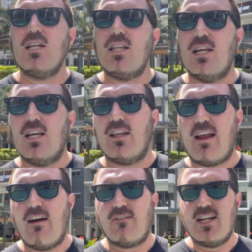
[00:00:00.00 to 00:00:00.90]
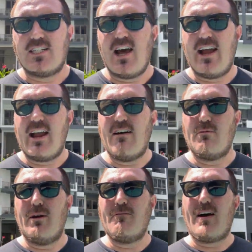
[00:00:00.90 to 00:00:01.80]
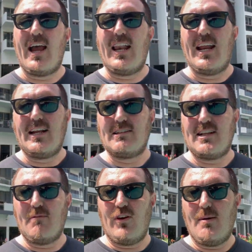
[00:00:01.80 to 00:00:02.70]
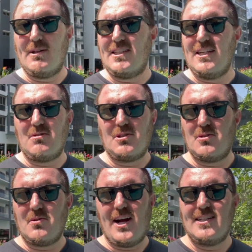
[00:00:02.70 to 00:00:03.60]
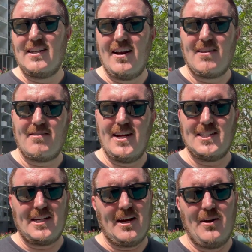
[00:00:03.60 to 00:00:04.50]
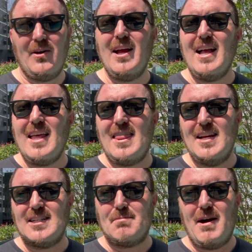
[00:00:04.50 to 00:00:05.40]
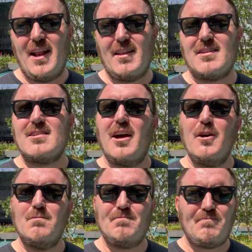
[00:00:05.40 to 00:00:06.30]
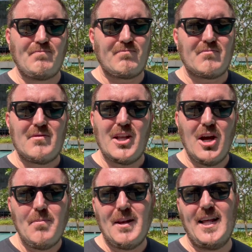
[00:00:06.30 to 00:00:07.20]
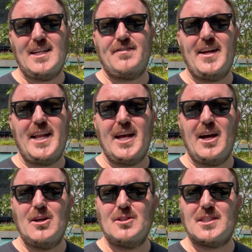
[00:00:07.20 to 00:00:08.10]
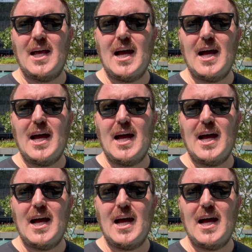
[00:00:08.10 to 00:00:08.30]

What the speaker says: the entire government violating civil liberties, which is what I said 3 years ago this month. So I hope you like these videos.